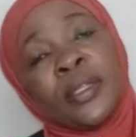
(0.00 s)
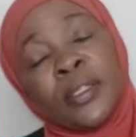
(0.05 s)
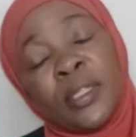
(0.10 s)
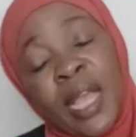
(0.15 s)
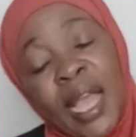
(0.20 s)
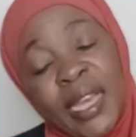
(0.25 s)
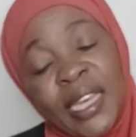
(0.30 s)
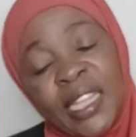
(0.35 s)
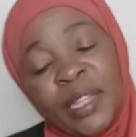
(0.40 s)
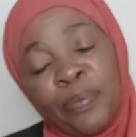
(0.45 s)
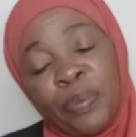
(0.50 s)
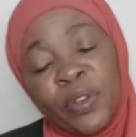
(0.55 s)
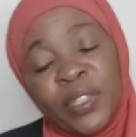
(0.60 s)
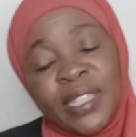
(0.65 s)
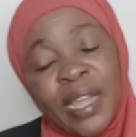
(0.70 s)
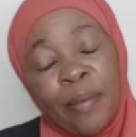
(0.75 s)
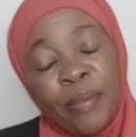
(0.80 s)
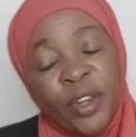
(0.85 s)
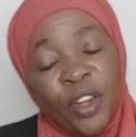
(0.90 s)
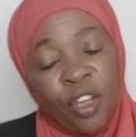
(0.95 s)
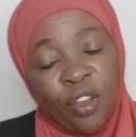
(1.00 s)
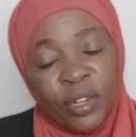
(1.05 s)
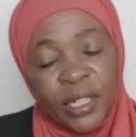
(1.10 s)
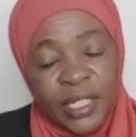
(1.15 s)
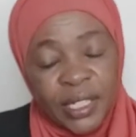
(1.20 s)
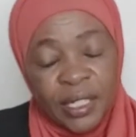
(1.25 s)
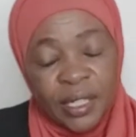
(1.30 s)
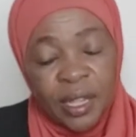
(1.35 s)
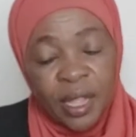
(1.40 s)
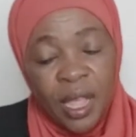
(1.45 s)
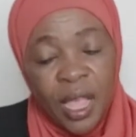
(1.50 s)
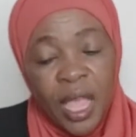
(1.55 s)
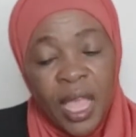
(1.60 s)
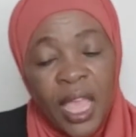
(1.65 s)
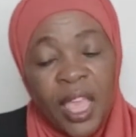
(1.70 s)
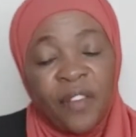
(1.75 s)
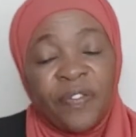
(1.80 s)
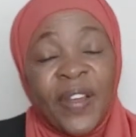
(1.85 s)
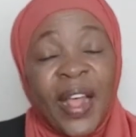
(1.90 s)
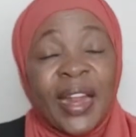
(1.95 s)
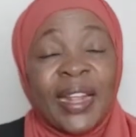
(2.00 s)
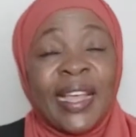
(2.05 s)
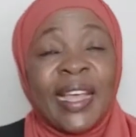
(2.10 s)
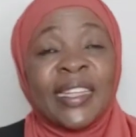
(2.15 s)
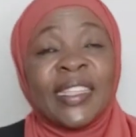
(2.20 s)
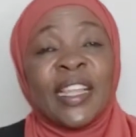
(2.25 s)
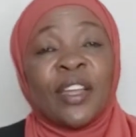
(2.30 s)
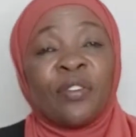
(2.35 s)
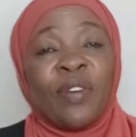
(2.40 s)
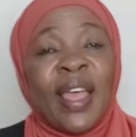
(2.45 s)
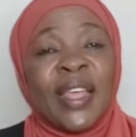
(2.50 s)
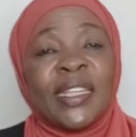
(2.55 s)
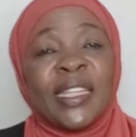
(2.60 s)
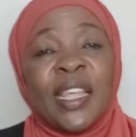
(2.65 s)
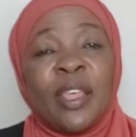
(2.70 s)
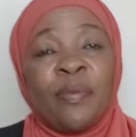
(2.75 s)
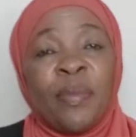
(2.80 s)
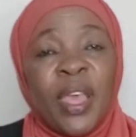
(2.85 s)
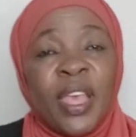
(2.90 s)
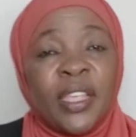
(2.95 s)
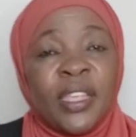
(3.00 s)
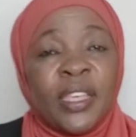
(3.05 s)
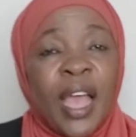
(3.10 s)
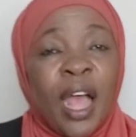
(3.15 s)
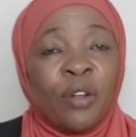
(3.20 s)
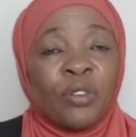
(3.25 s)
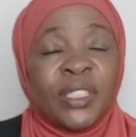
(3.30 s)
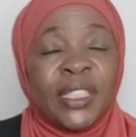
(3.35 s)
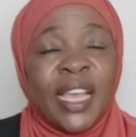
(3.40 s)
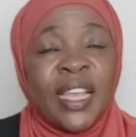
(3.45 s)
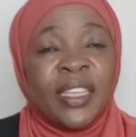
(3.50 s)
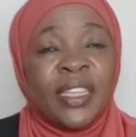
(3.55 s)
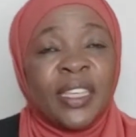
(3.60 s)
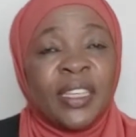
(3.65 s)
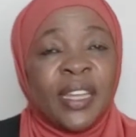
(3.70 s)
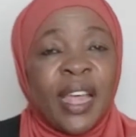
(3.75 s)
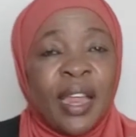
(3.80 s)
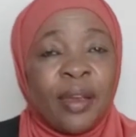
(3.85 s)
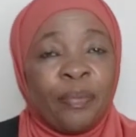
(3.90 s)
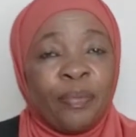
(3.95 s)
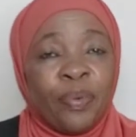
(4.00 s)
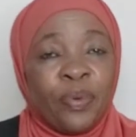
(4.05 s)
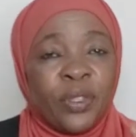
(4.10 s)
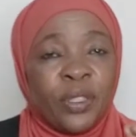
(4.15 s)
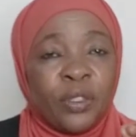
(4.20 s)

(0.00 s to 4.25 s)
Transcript: and he put some notes. If I get the right image, I'll change it and put